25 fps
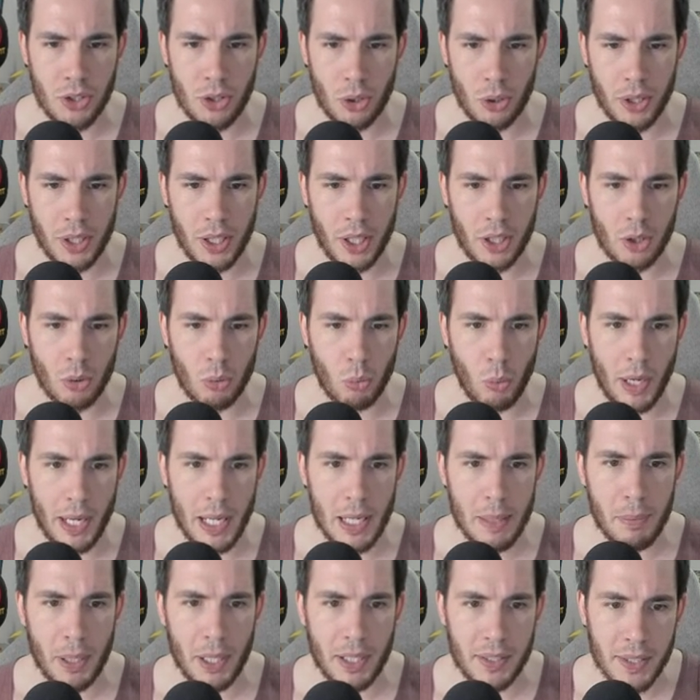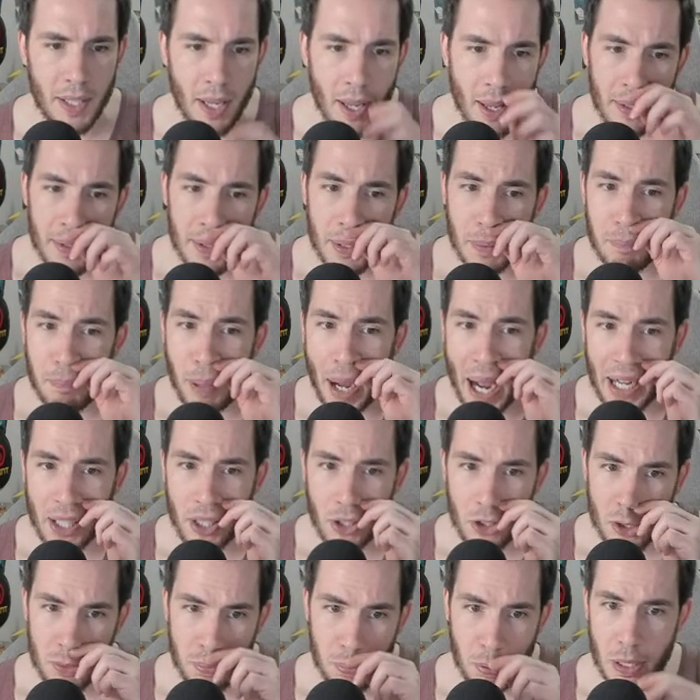already underway, but the
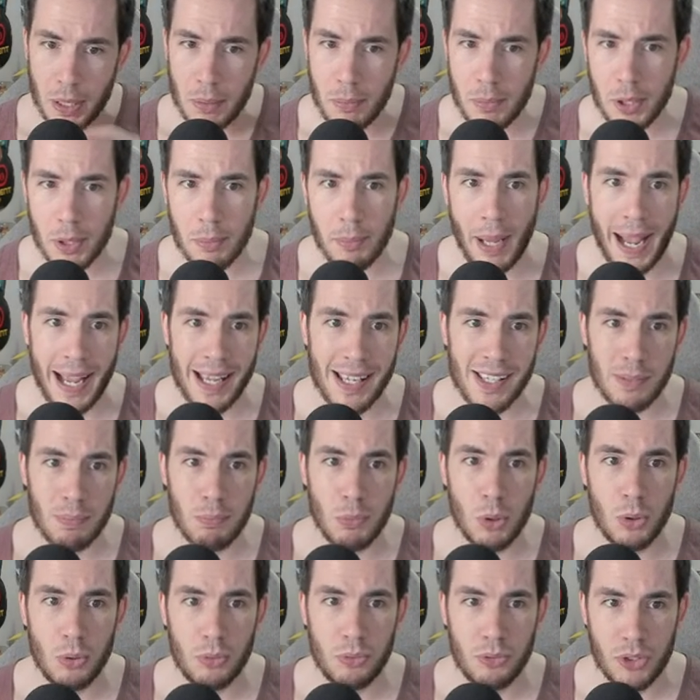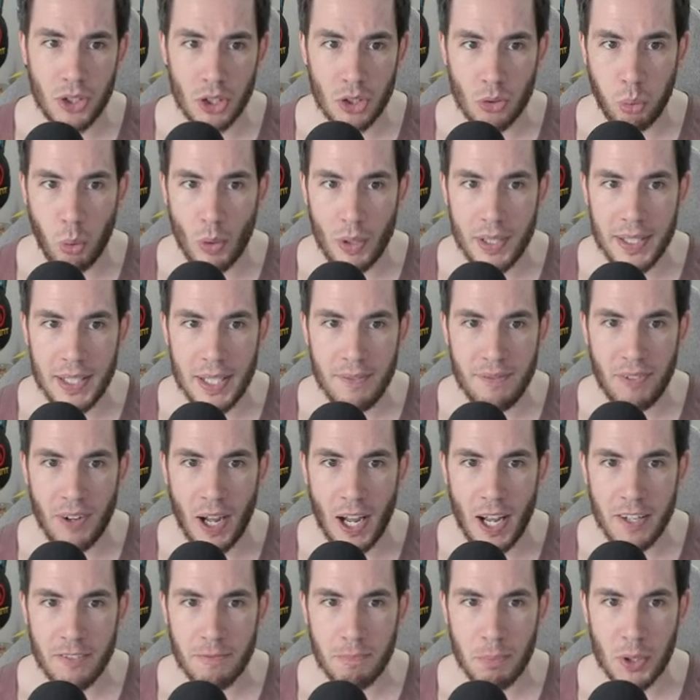buyer's premium has moved to
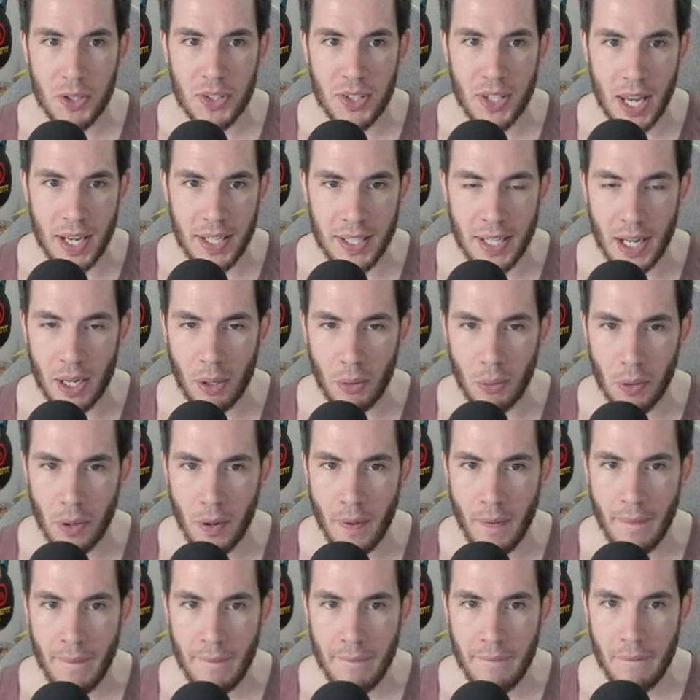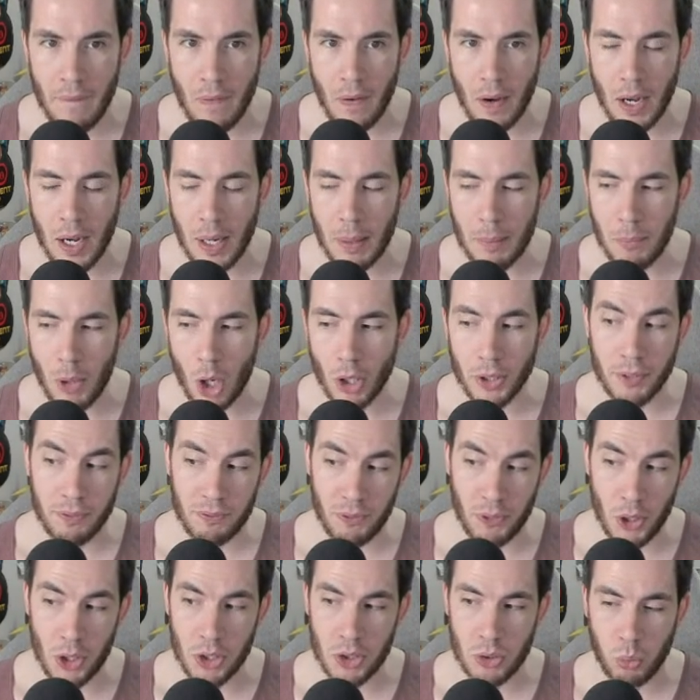25% now. Um, on the
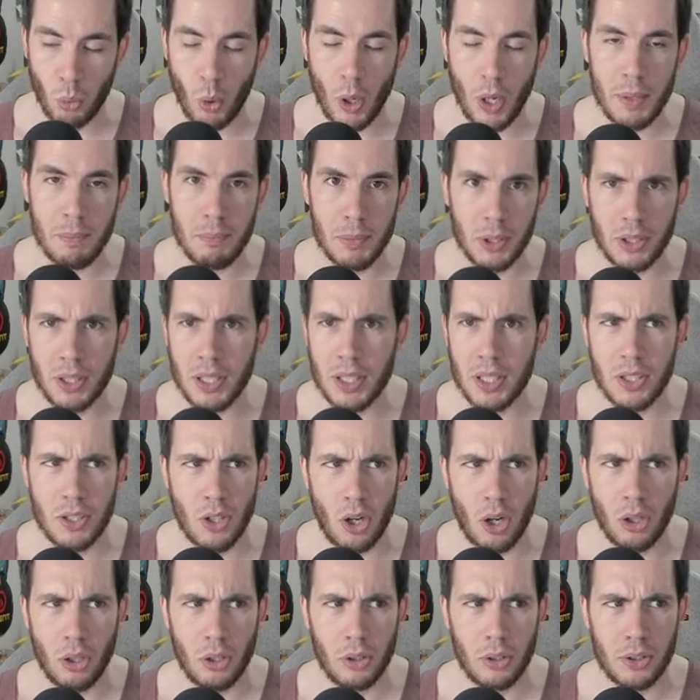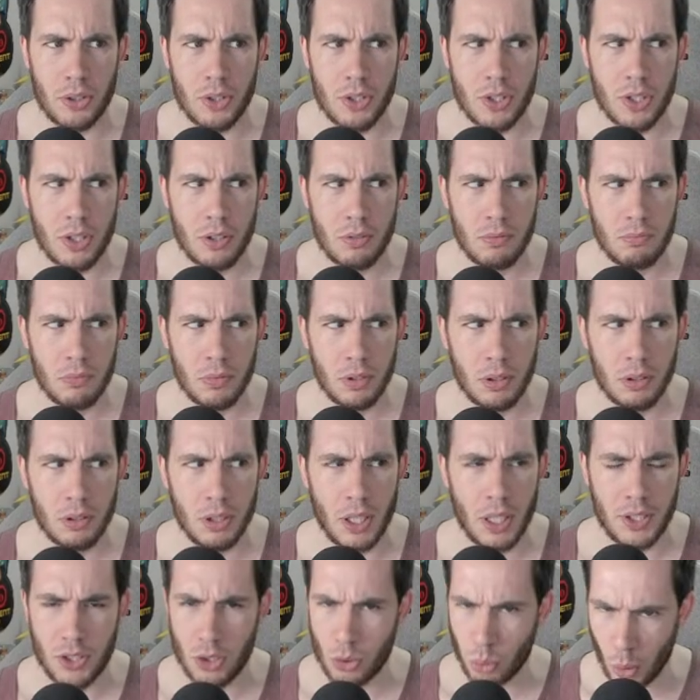first $1 million,
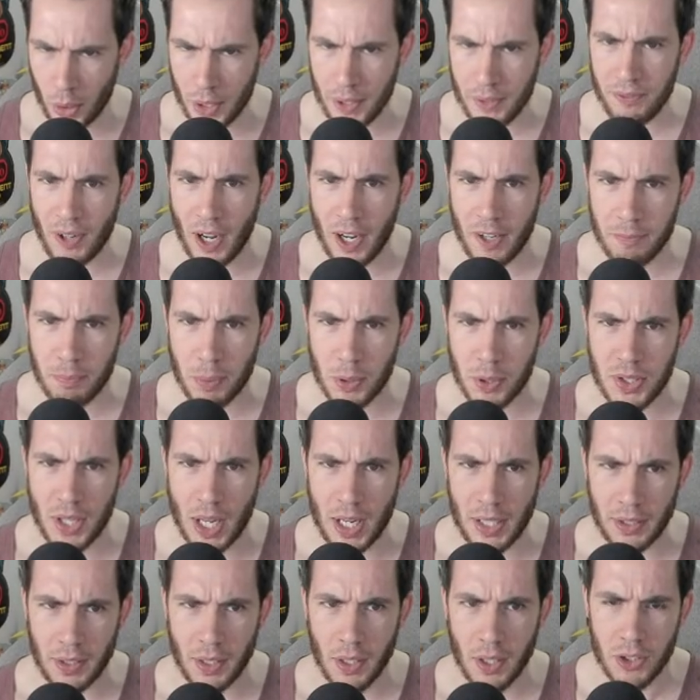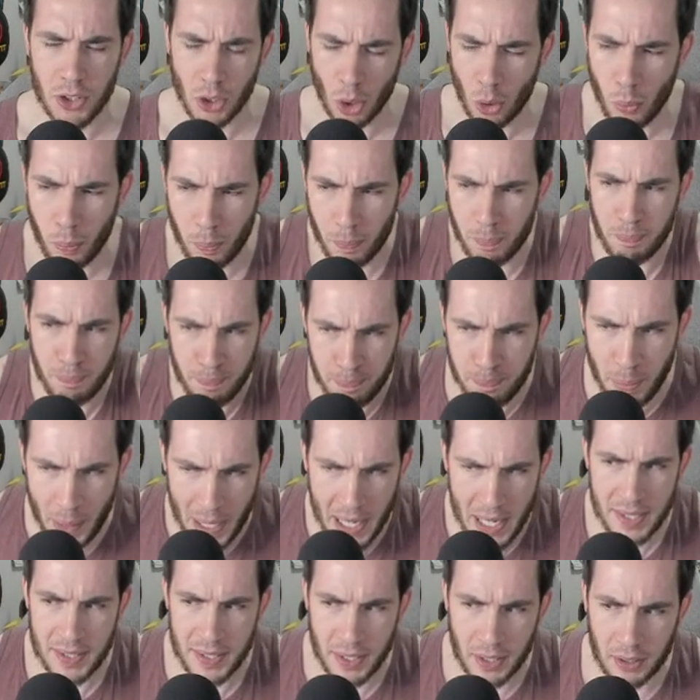it's 25%. So
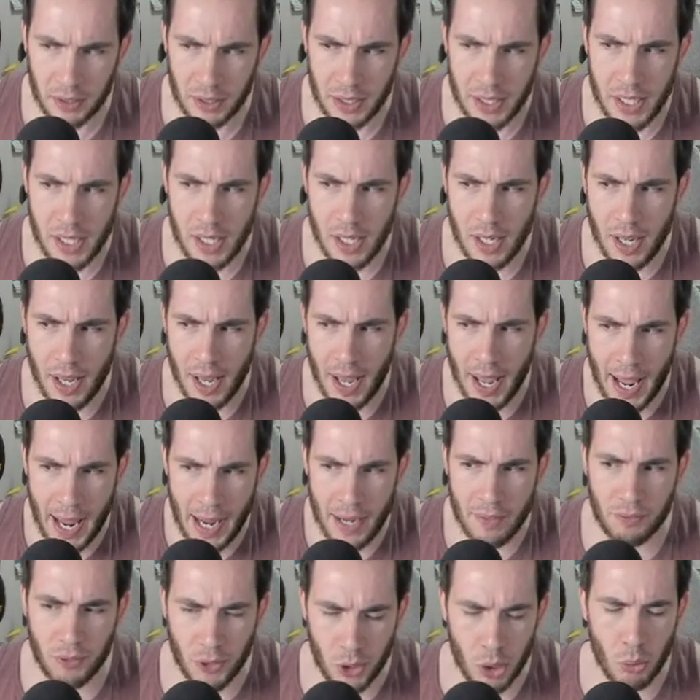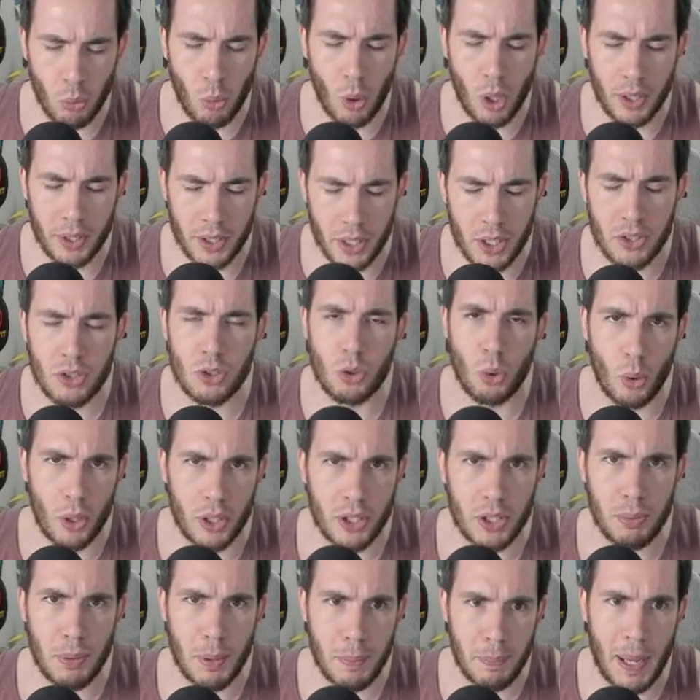basically, everyone Fair is one. going
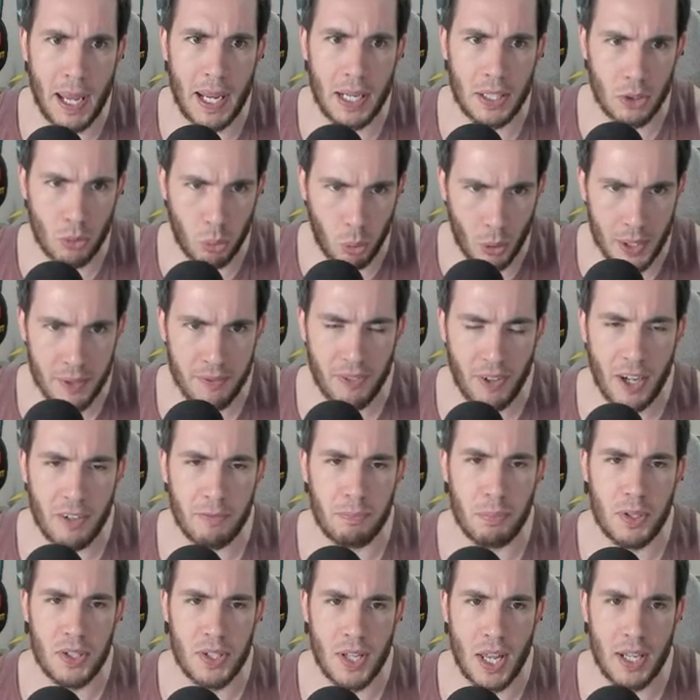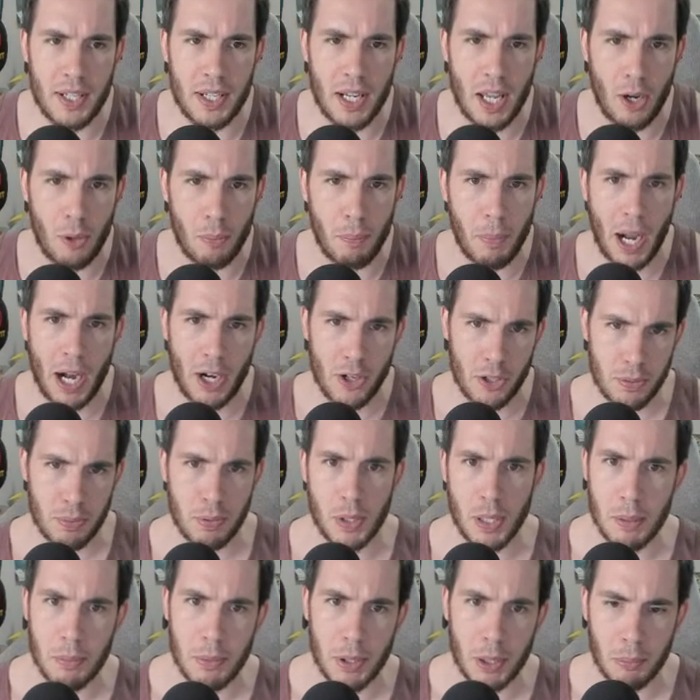to be paying 25% now buyer's
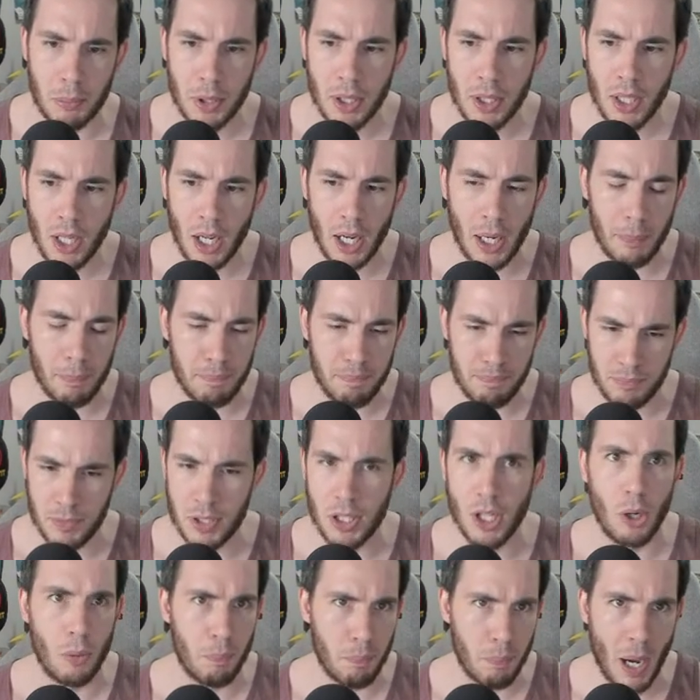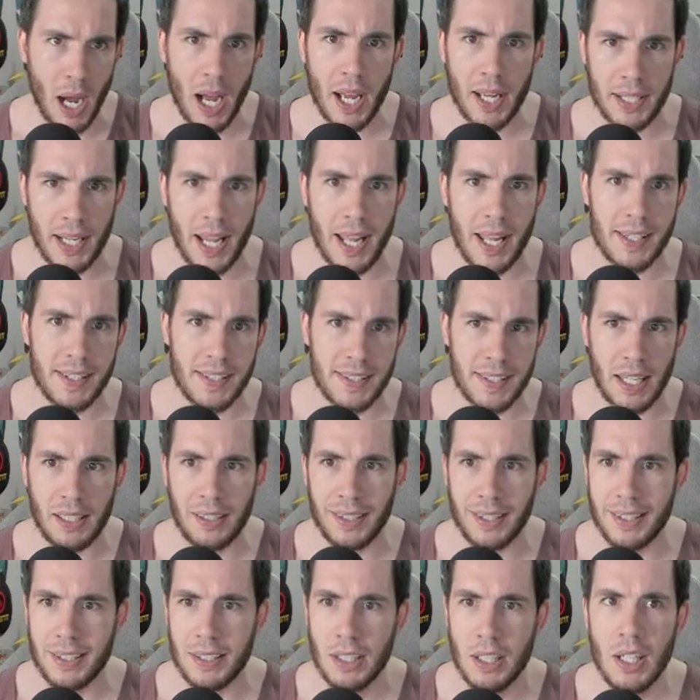premium. Uh, you know, buying and
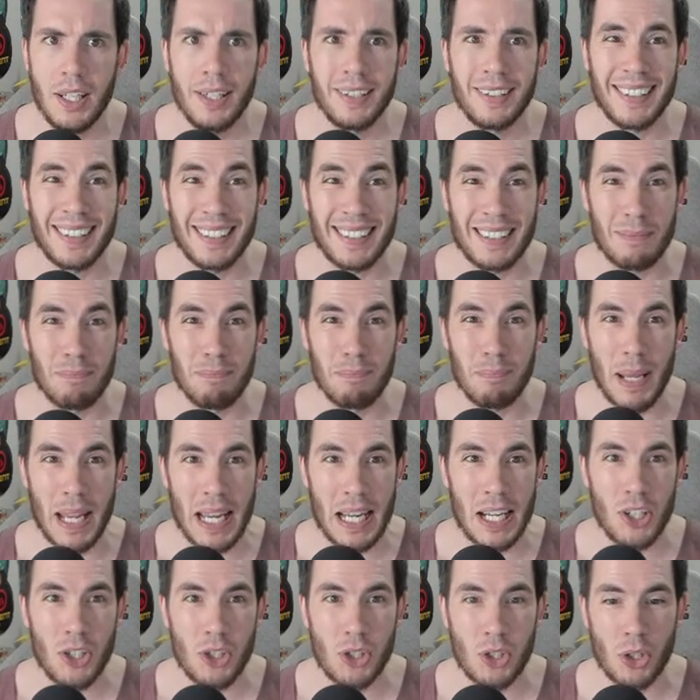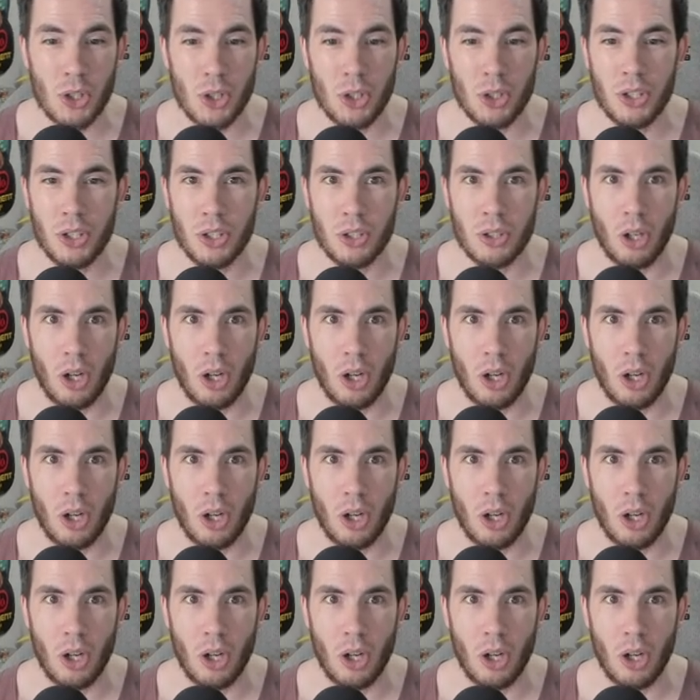selling, just make sure you're